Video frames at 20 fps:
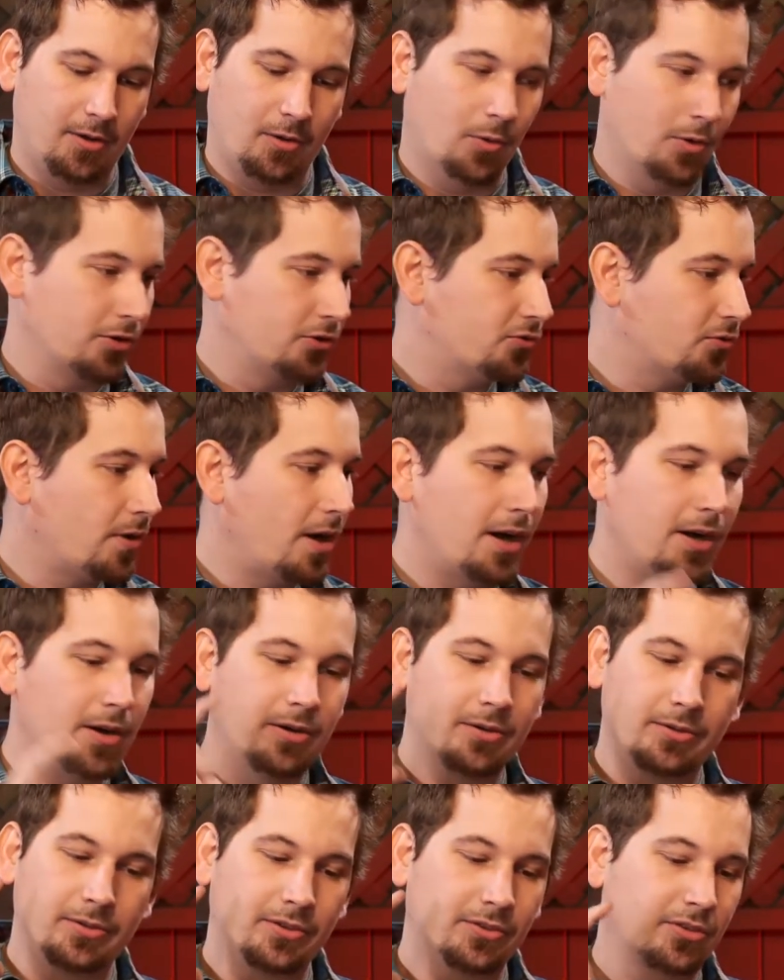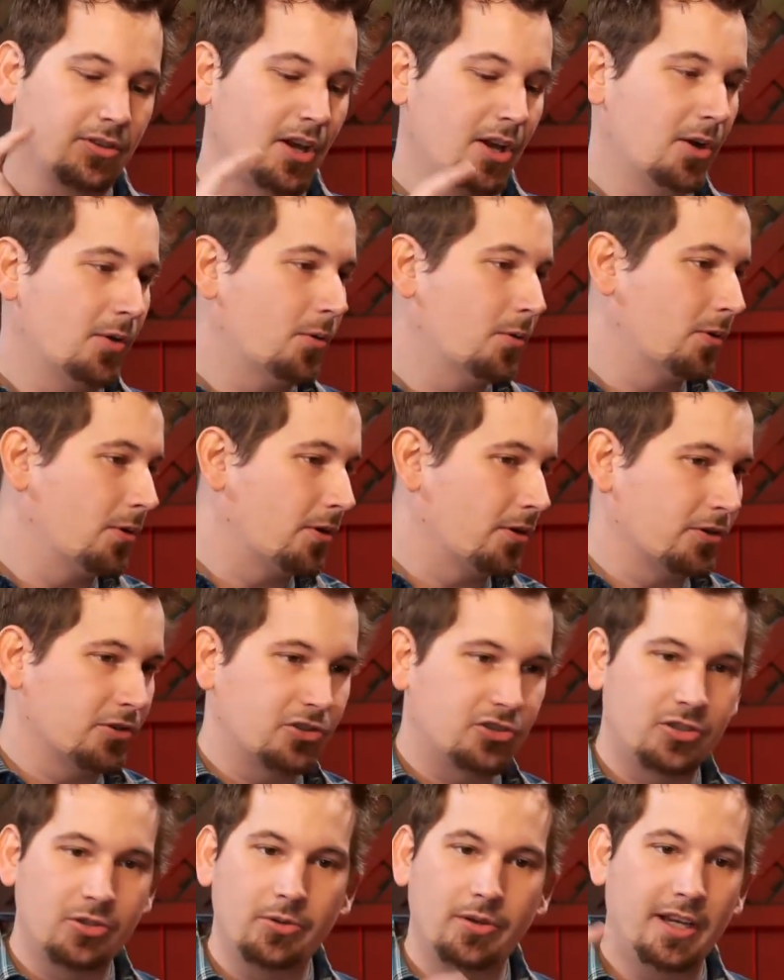or drones, or
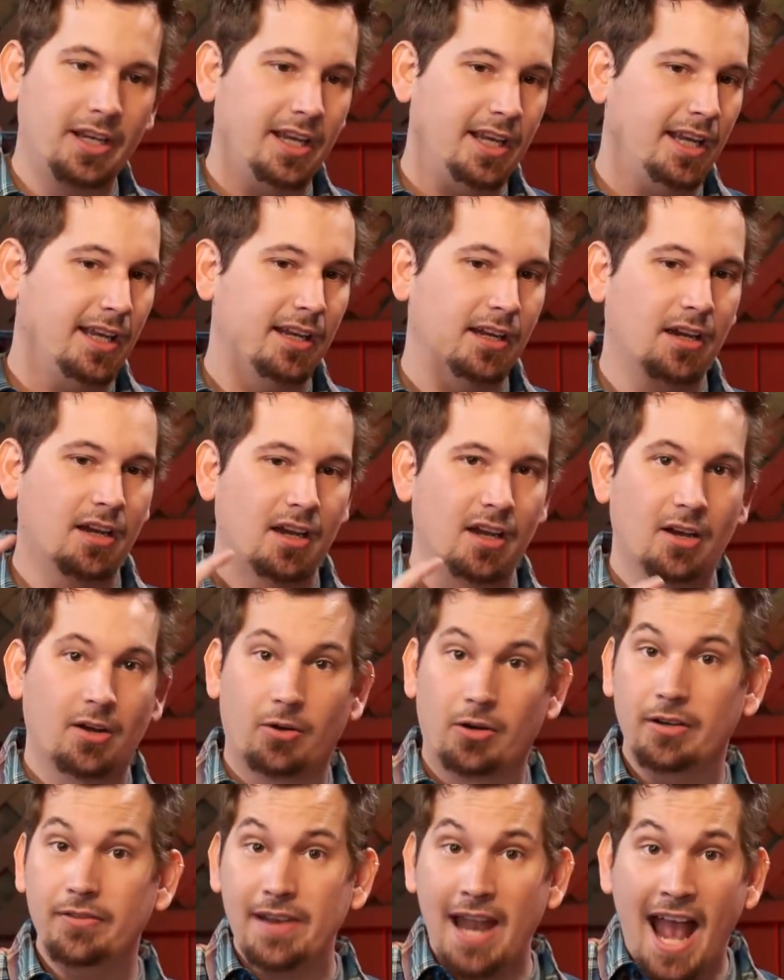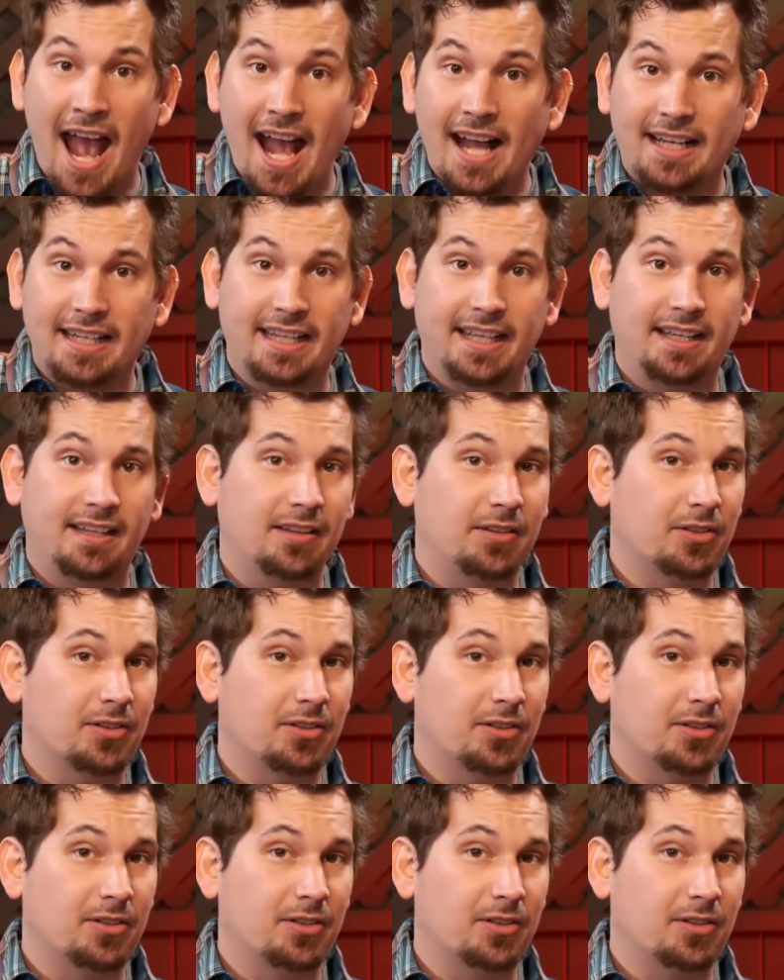shooting, or even hacking.